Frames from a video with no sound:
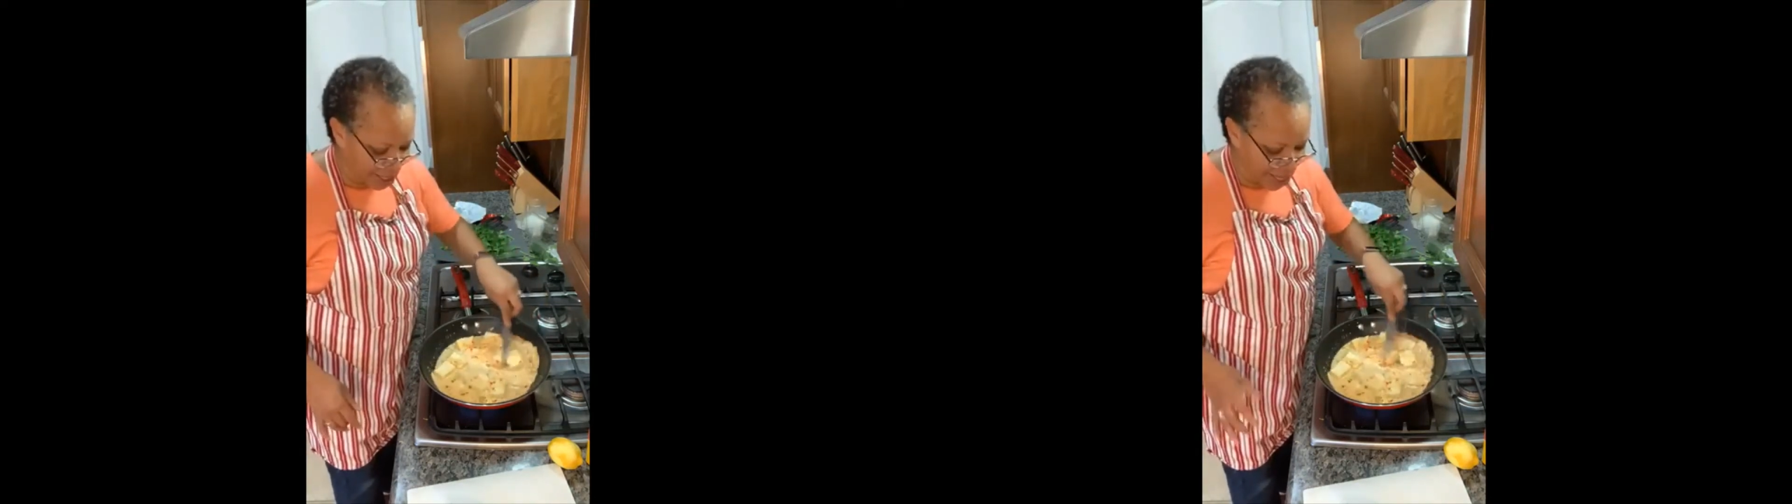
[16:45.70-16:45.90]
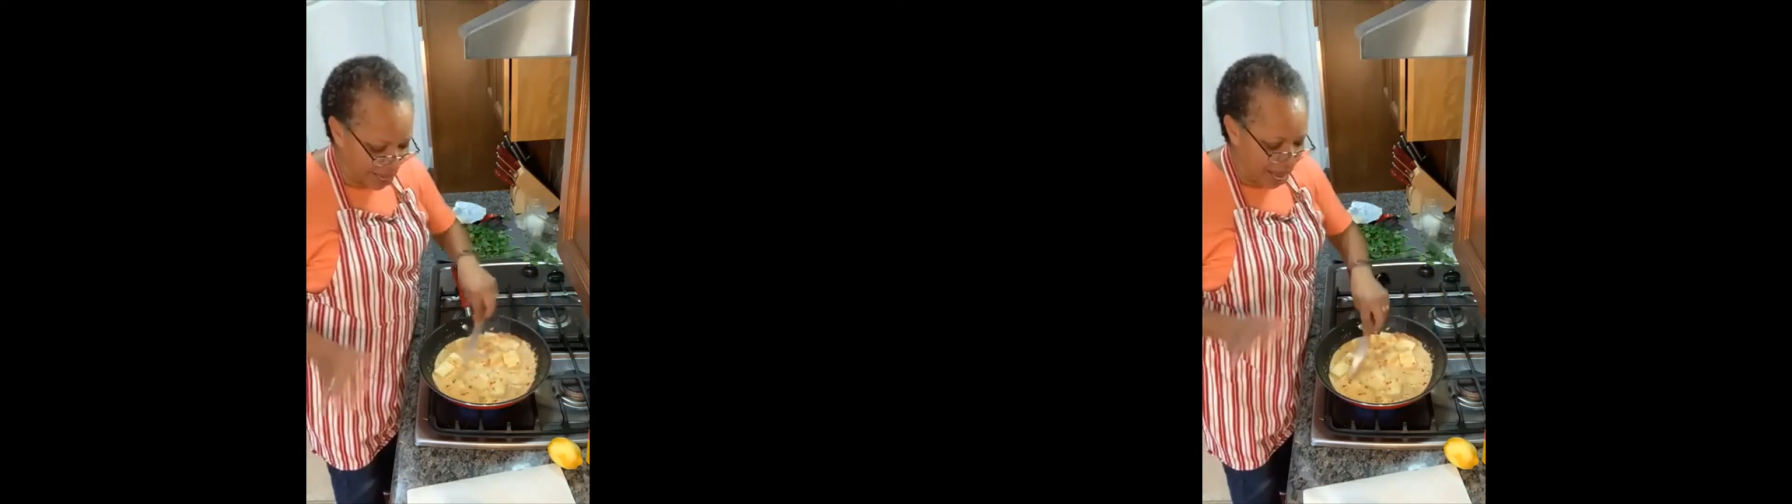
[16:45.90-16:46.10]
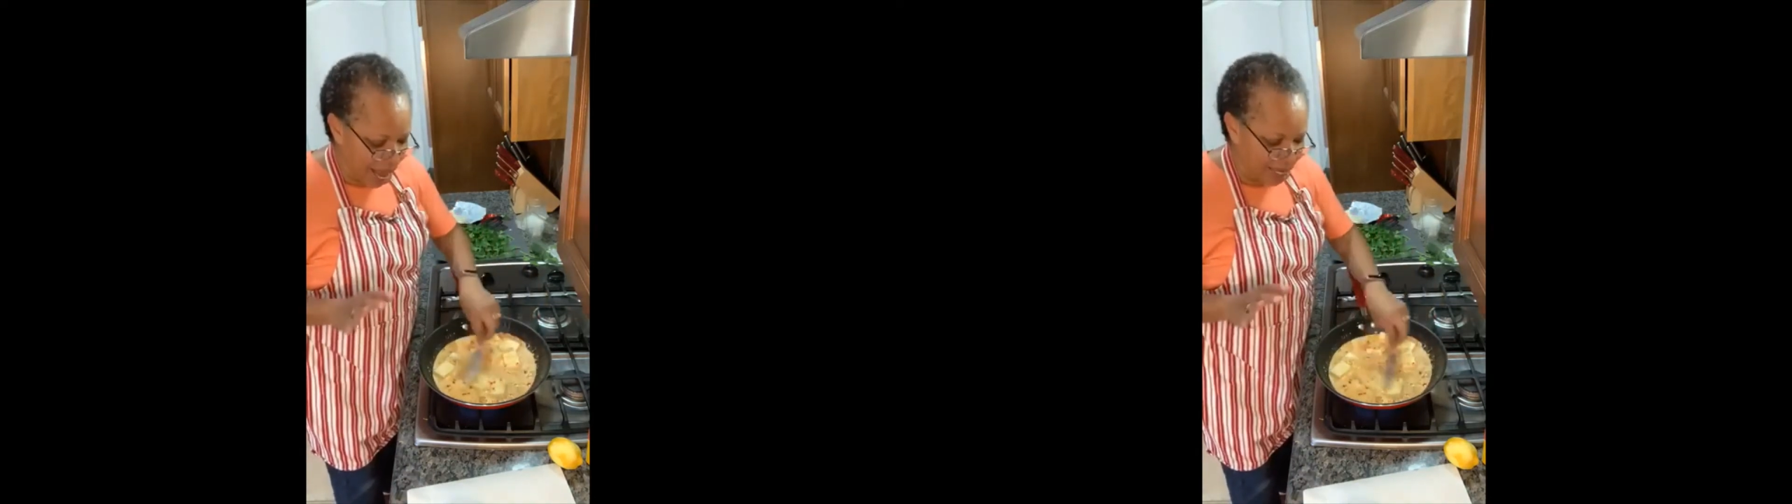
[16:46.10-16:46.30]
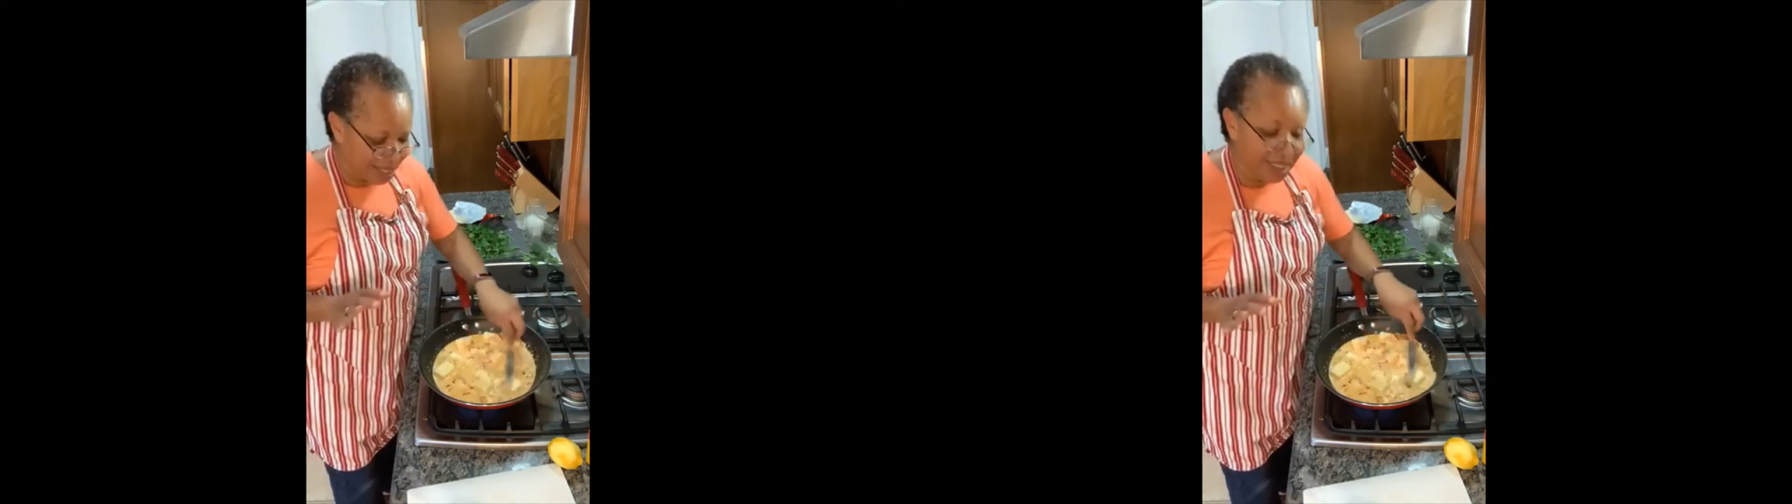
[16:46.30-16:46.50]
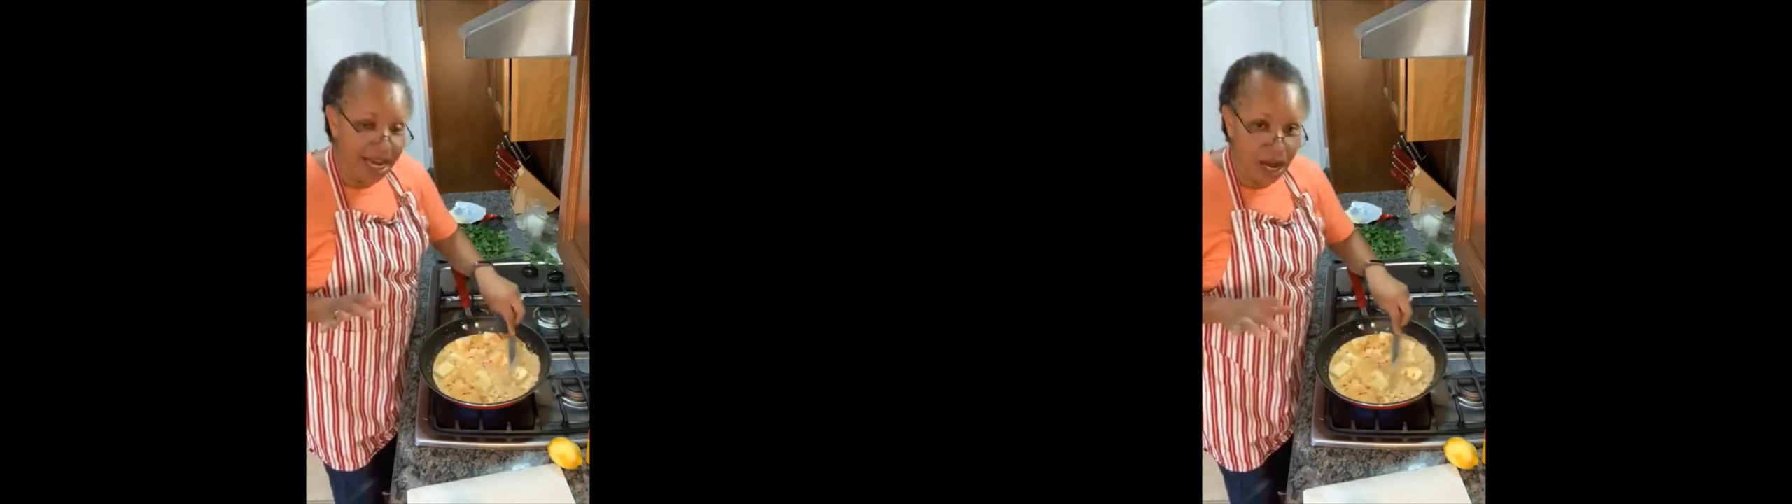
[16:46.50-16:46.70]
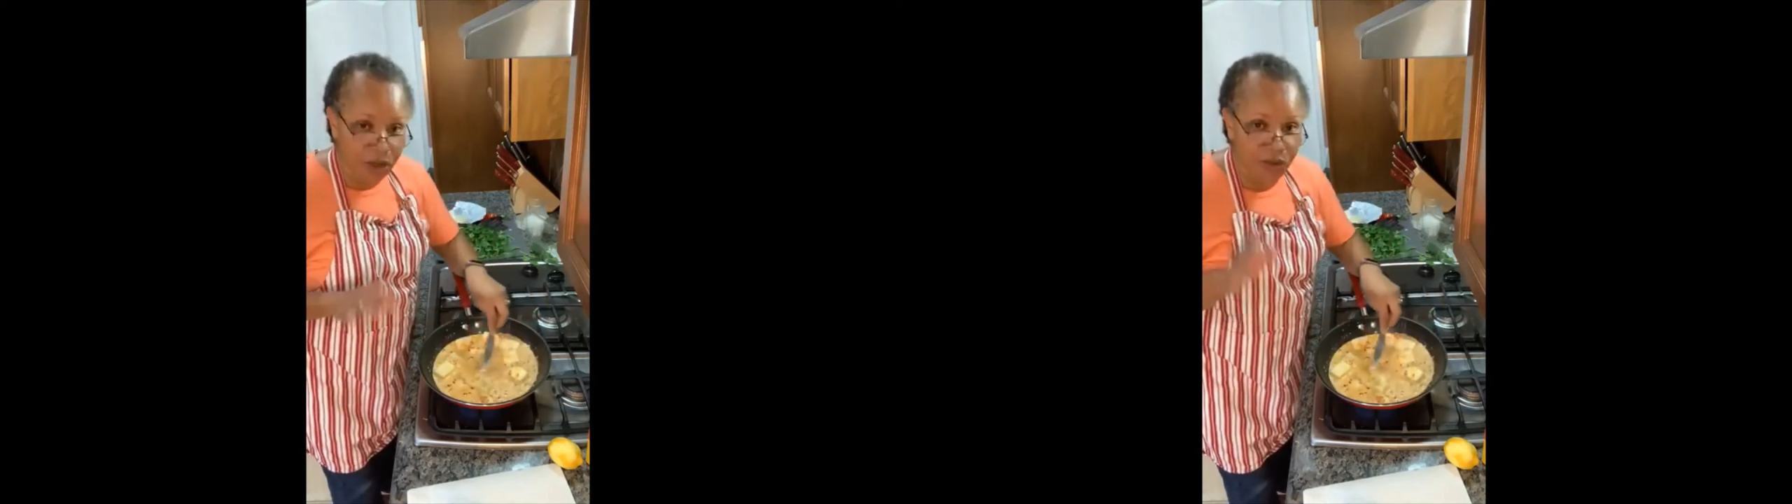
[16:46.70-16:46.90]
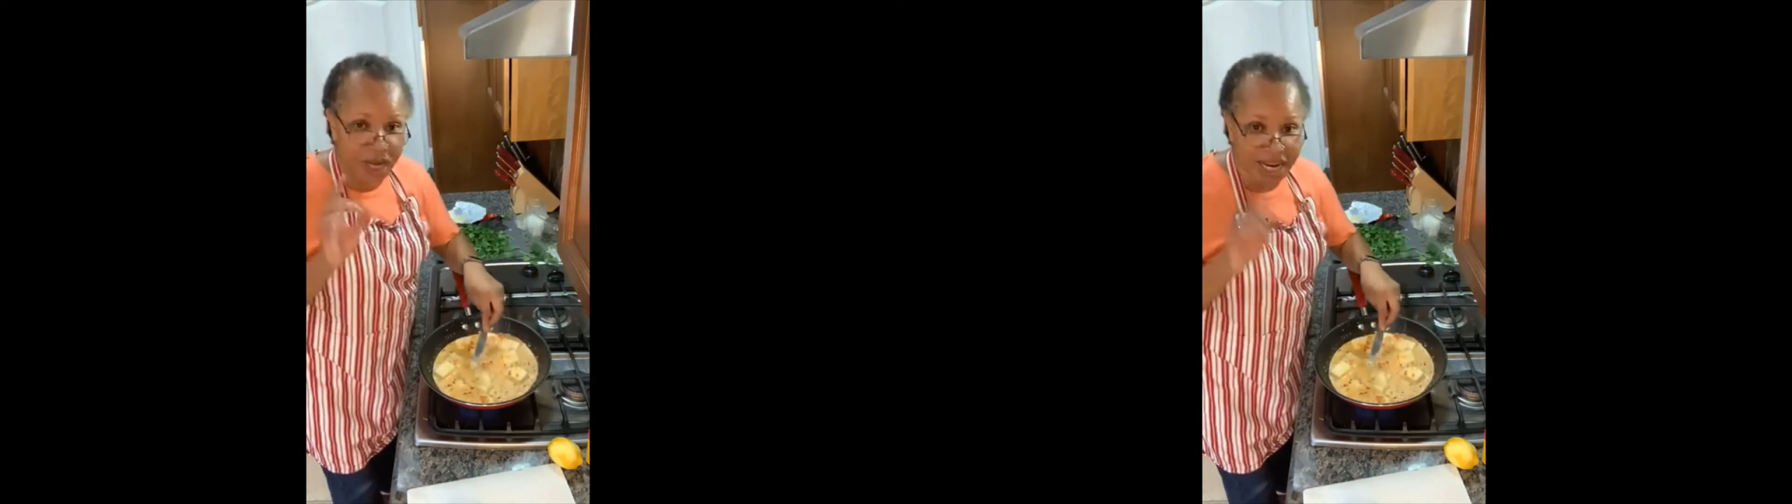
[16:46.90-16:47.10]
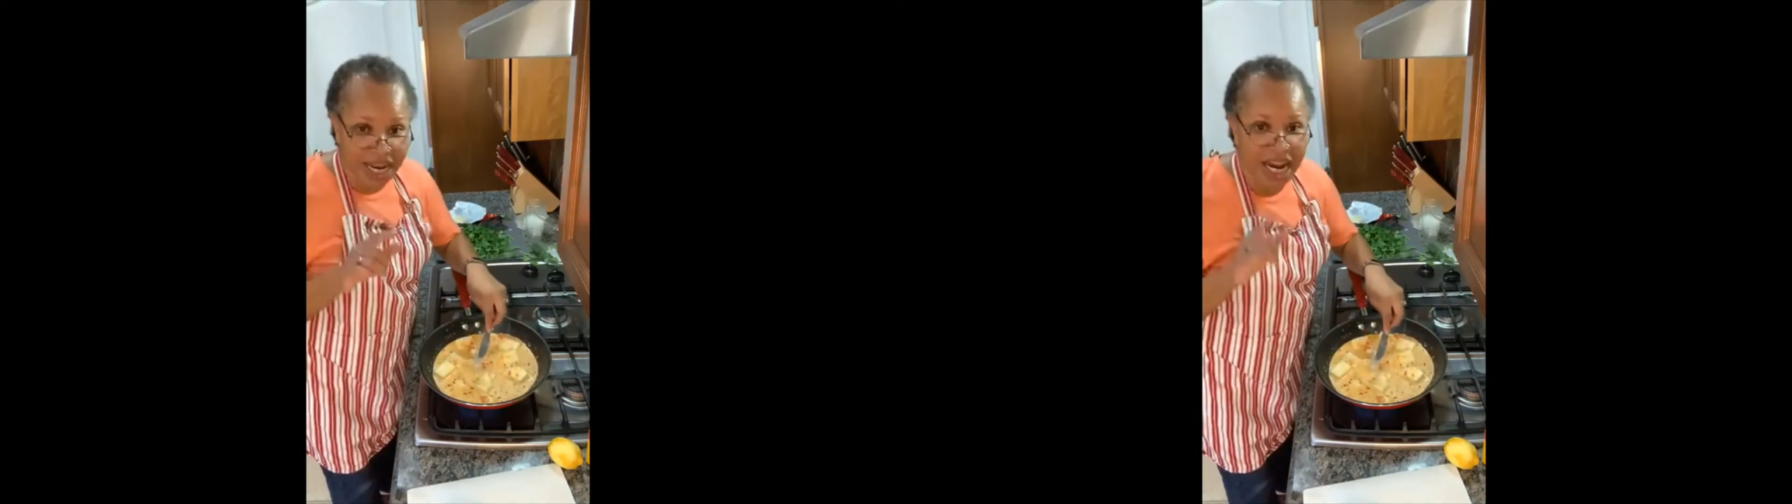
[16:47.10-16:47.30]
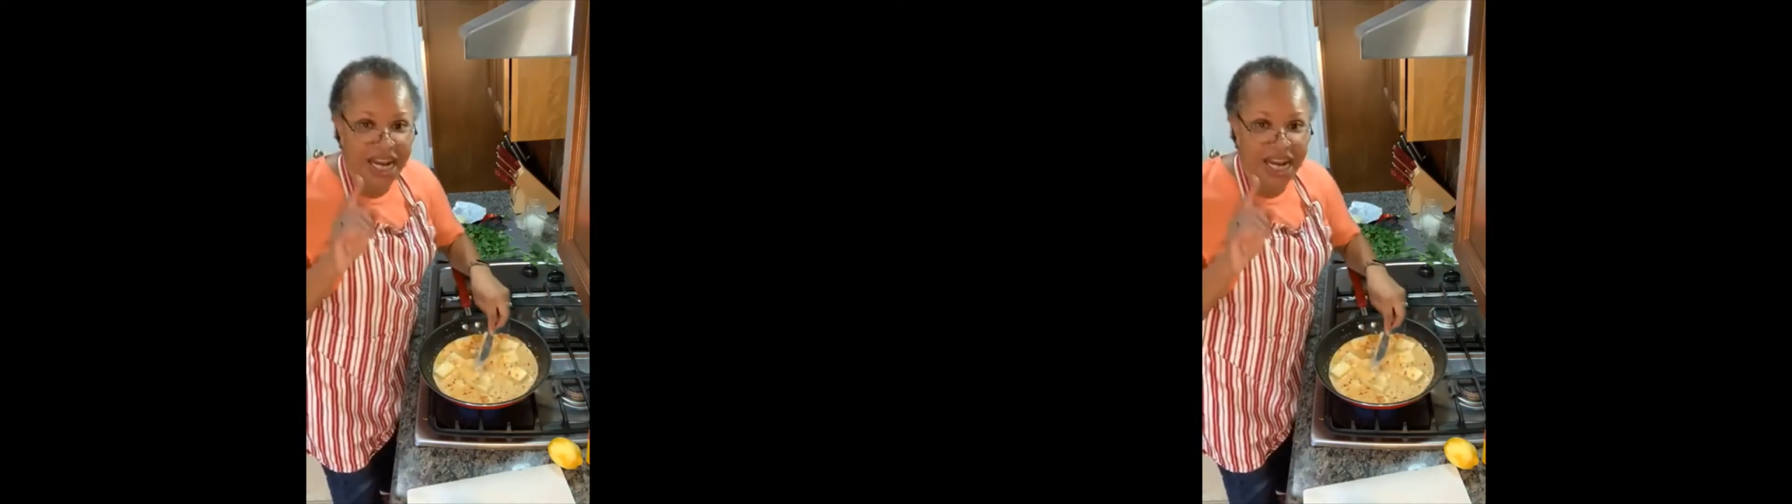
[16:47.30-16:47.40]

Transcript: I can tell you that none